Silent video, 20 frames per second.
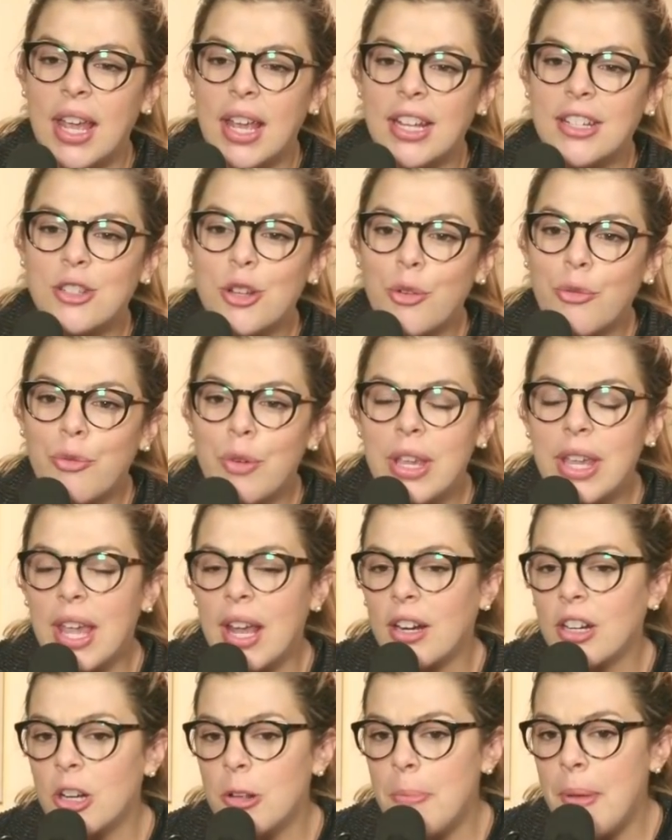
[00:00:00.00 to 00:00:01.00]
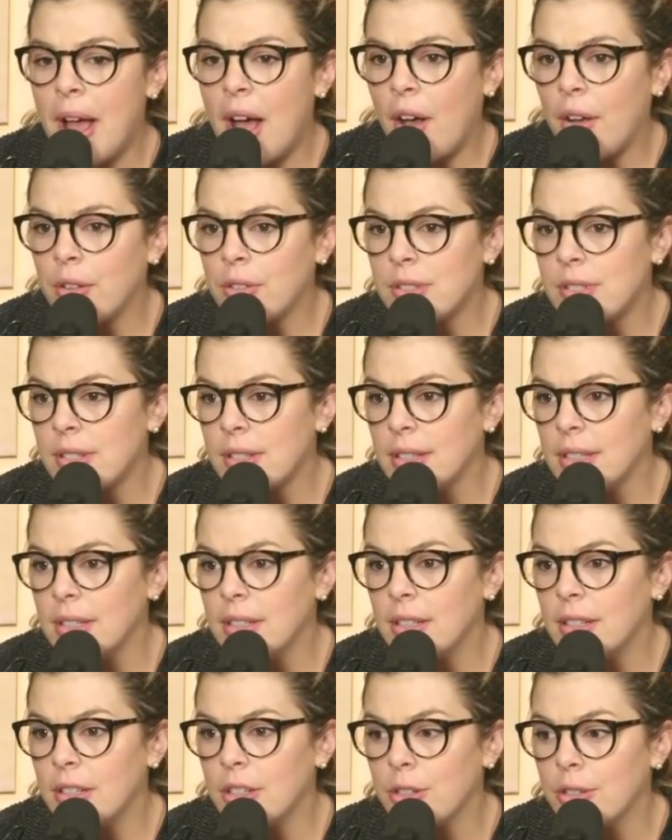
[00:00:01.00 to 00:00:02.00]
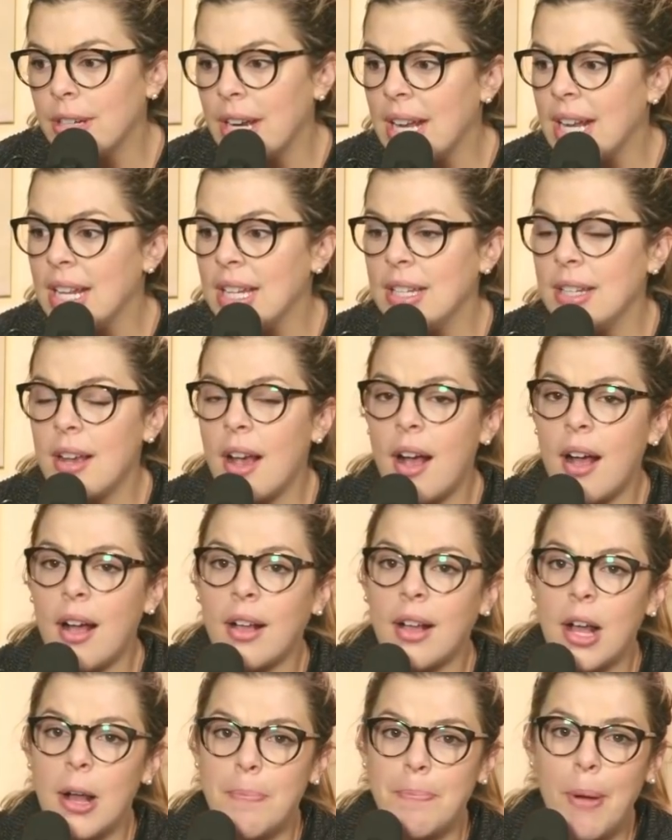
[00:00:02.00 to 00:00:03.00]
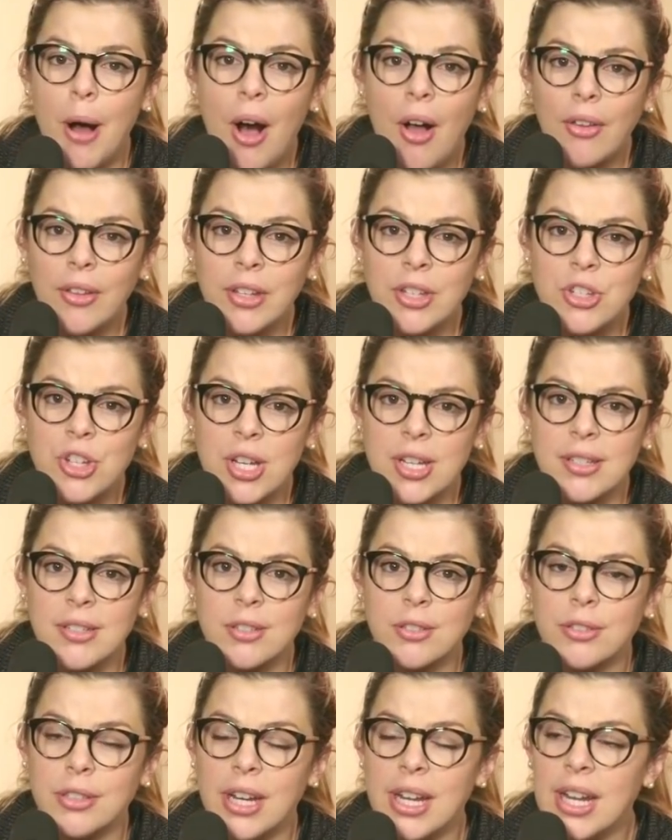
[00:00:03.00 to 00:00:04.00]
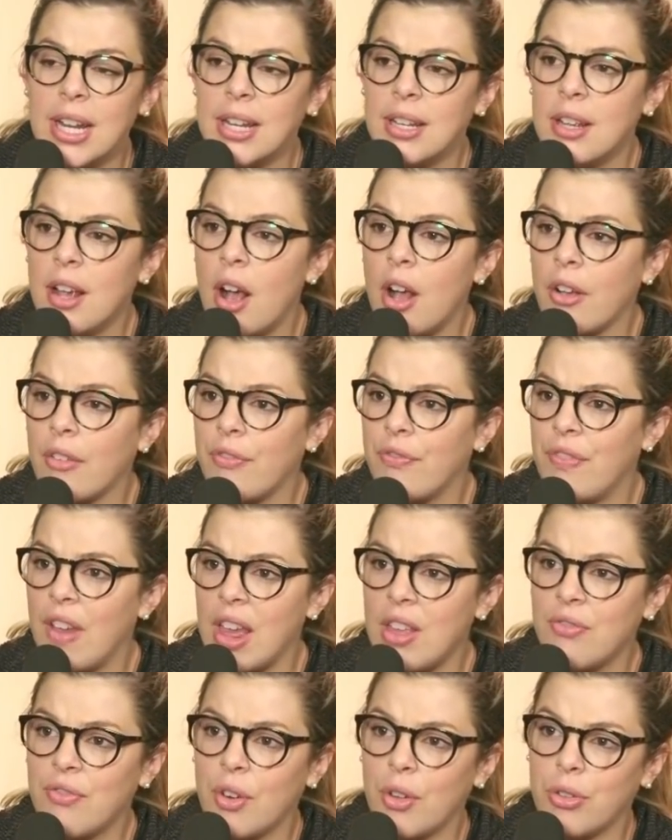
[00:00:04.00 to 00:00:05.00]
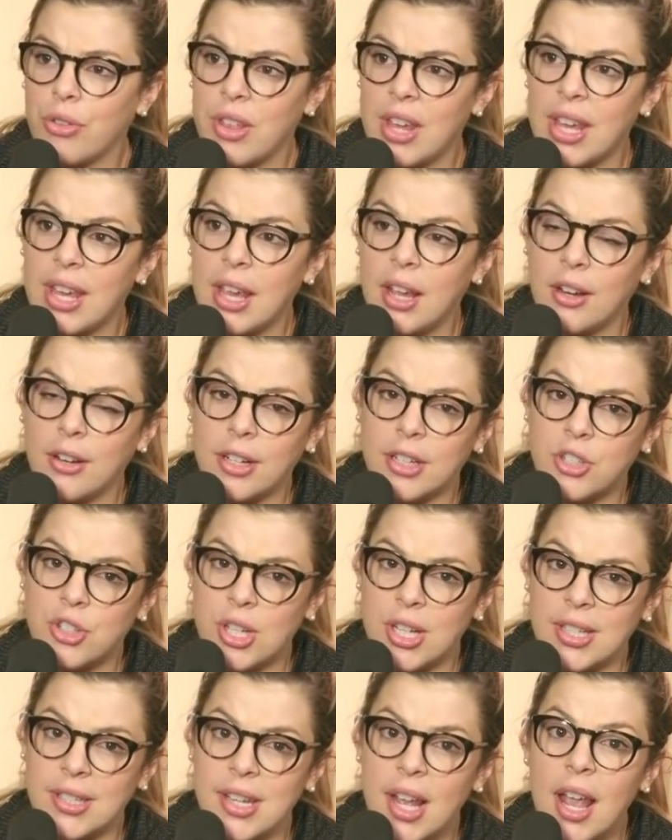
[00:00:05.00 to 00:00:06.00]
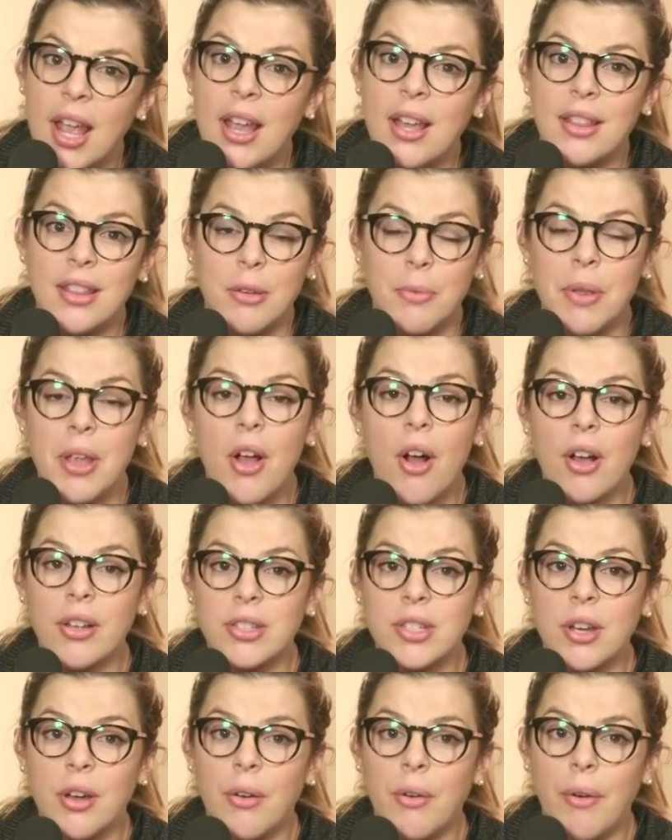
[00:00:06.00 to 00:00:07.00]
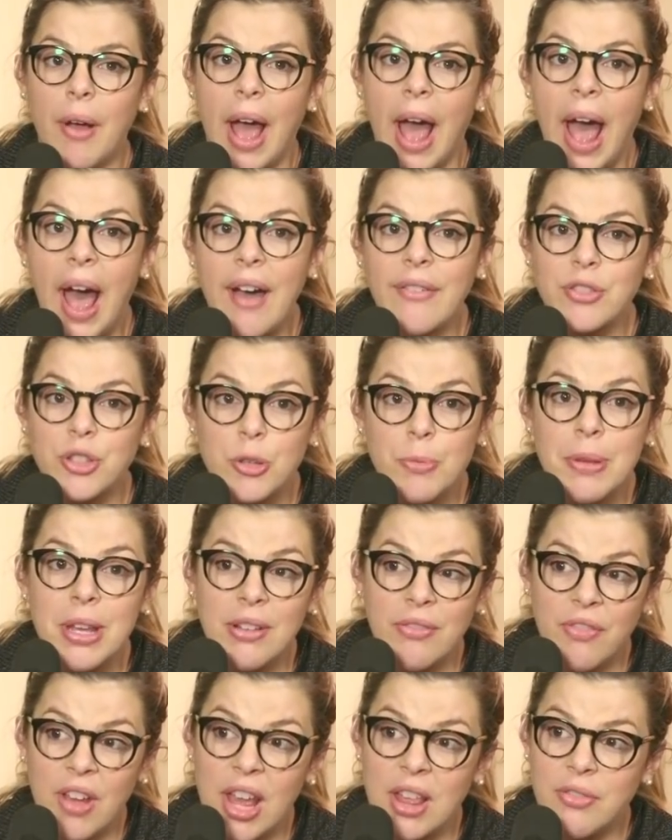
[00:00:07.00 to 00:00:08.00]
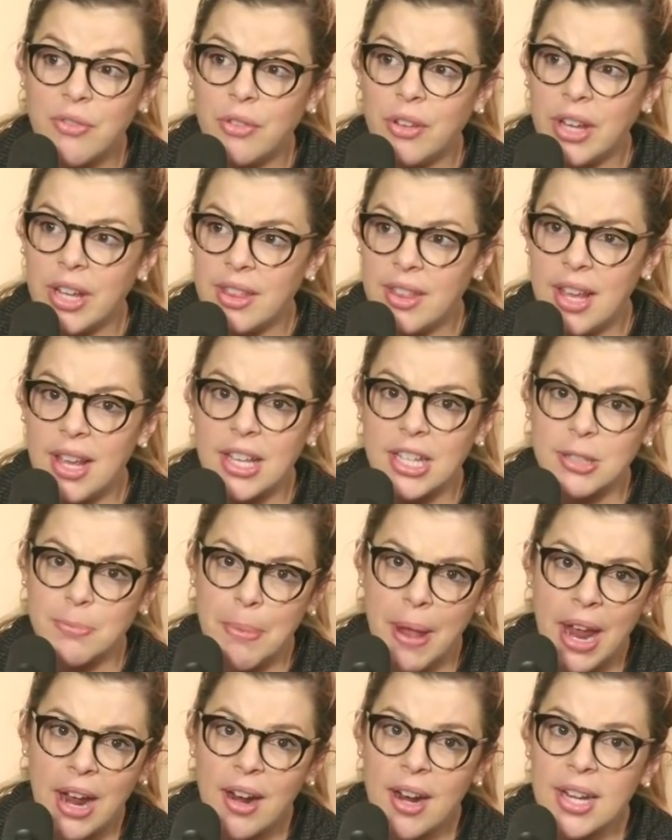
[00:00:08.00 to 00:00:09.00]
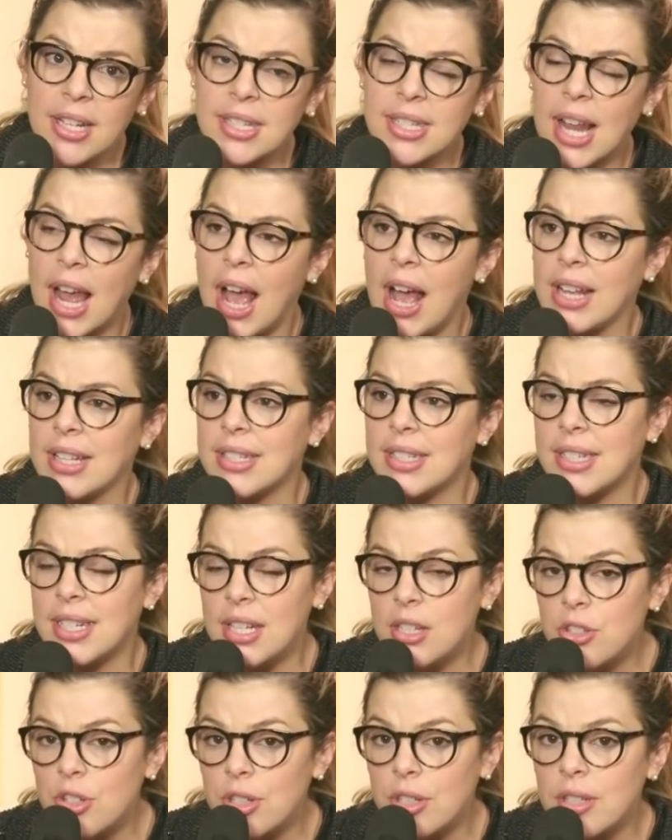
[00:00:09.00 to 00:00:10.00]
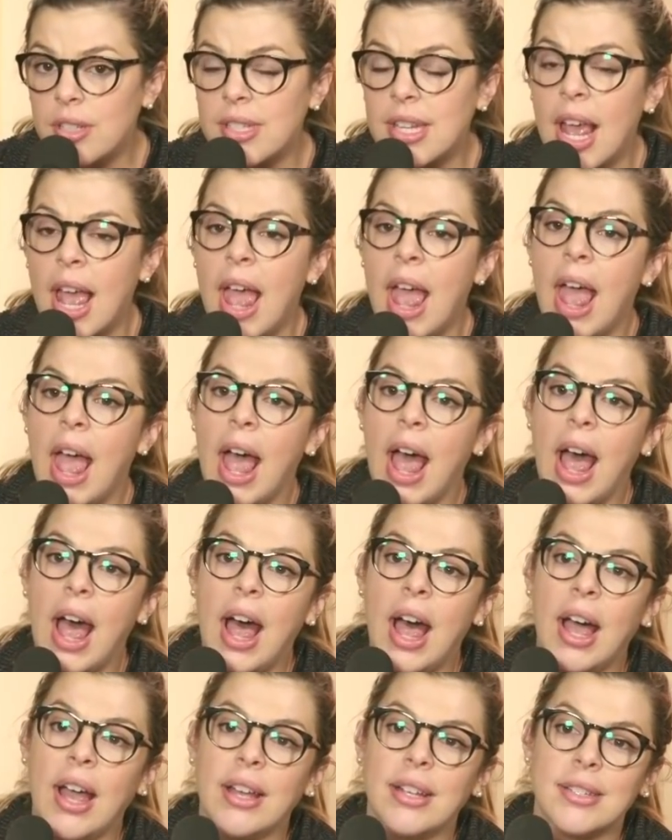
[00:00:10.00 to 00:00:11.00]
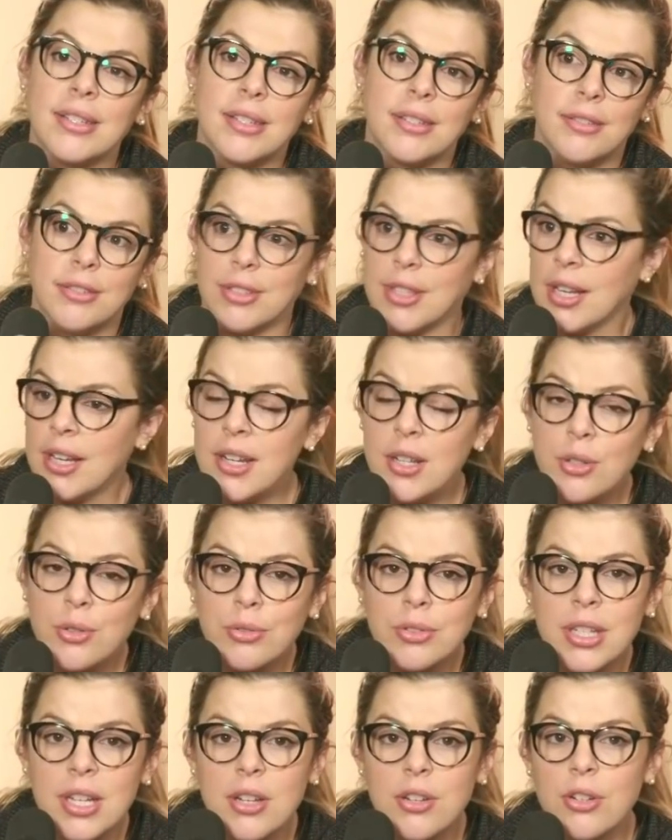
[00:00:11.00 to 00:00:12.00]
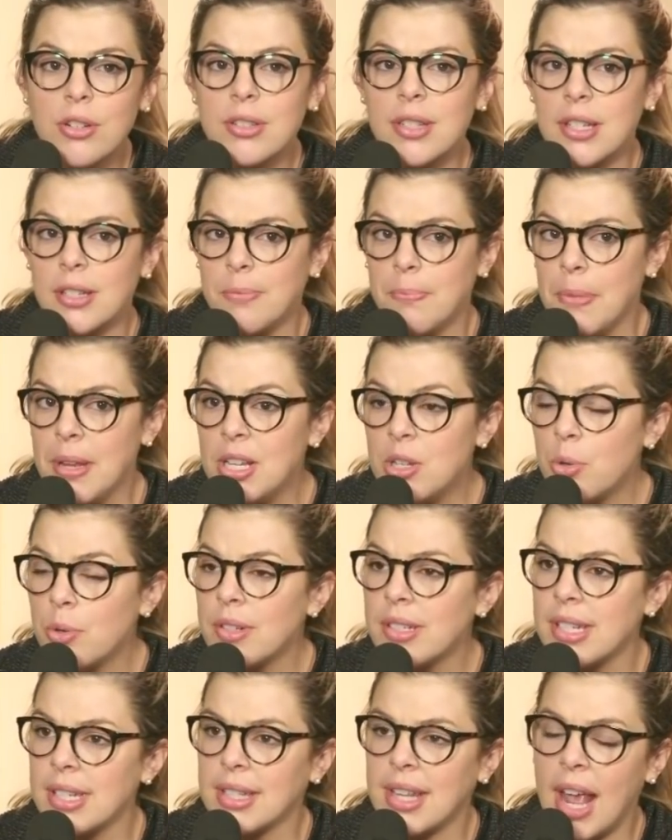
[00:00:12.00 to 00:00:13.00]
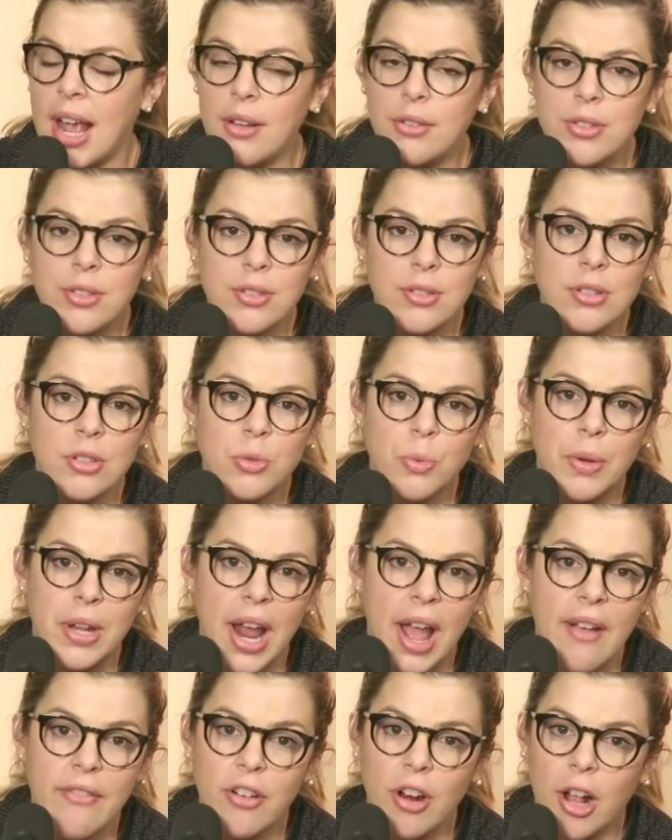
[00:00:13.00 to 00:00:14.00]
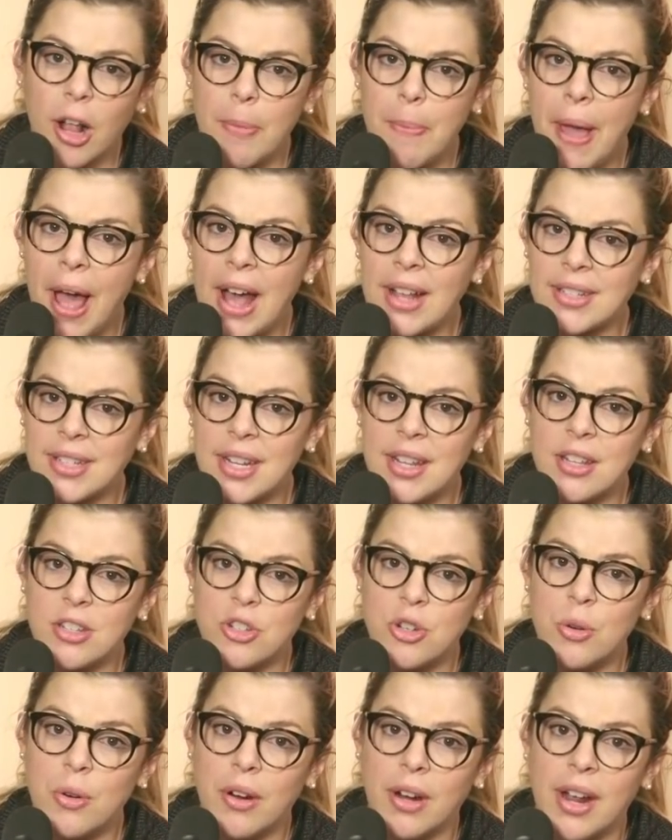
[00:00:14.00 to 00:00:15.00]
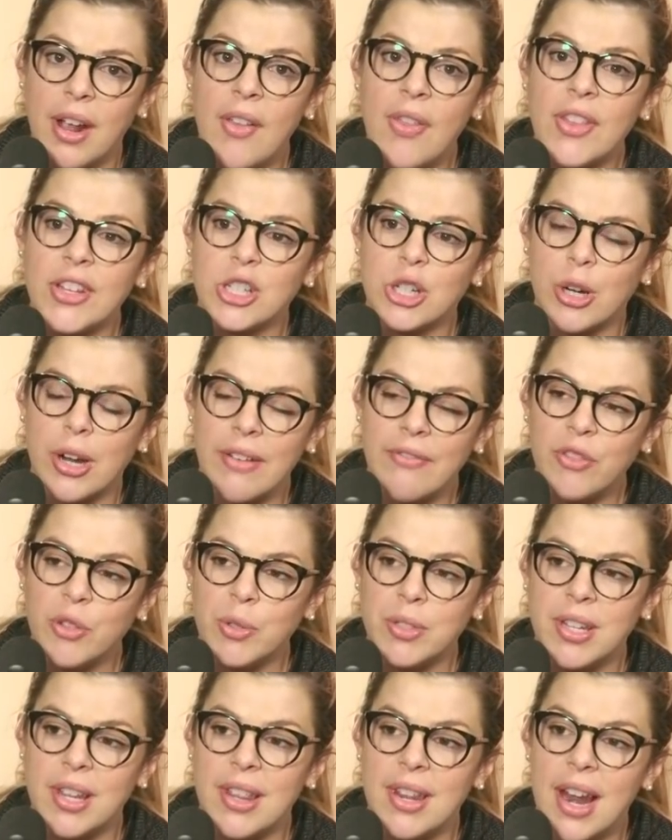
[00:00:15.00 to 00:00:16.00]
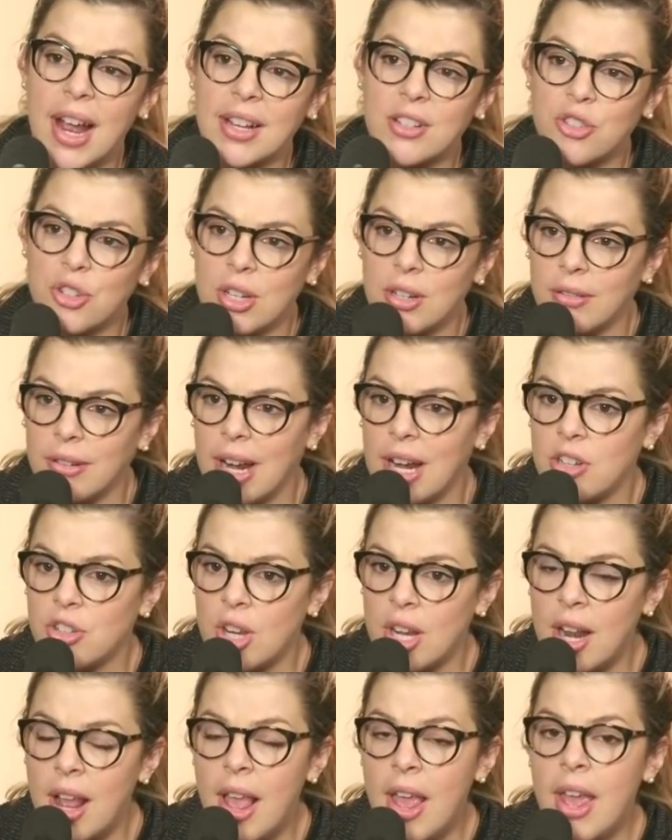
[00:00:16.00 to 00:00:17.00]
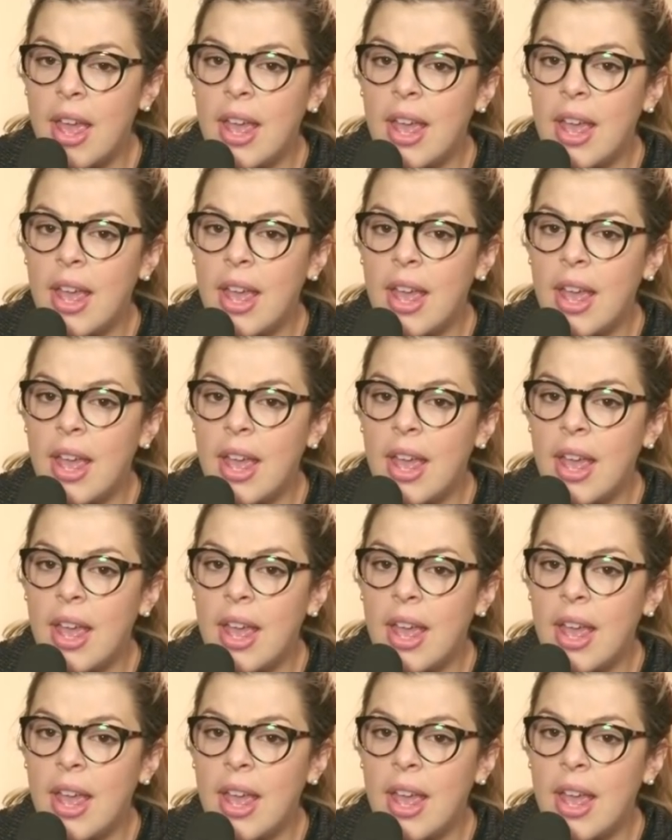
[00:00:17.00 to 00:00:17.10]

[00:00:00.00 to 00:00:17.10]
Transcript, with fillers: And so if we care about creating young apologists, creating young faithful thinking Christians, that we also have to be faithful, I think, as parents, as teachers, as Sunday school teachers, as mentors, as counselors, whatever capacity that you are in, that you're influencing the next generation,